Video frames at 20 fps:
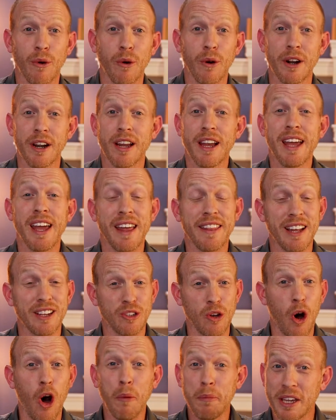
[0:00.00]
forward. And
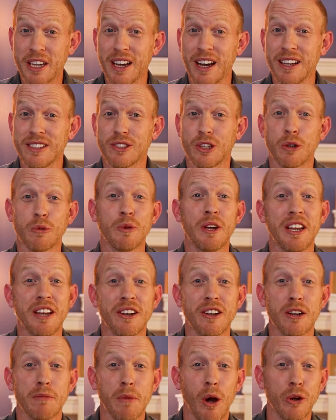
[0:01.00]
that's all because they're
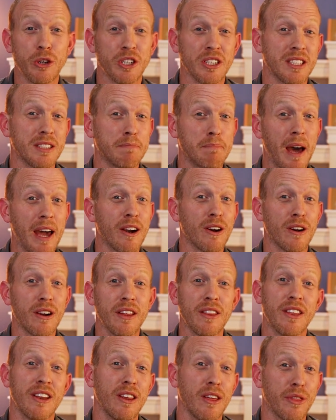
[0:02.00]
reading your emotions
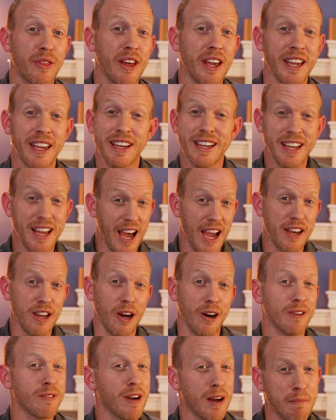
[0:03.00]
better than you think. I
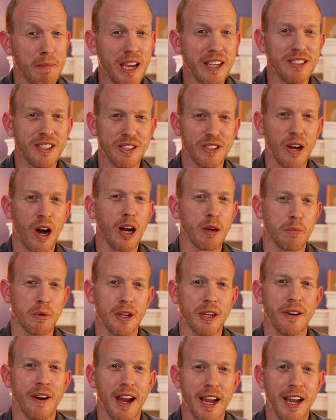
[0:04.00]
know, amazing dog breed,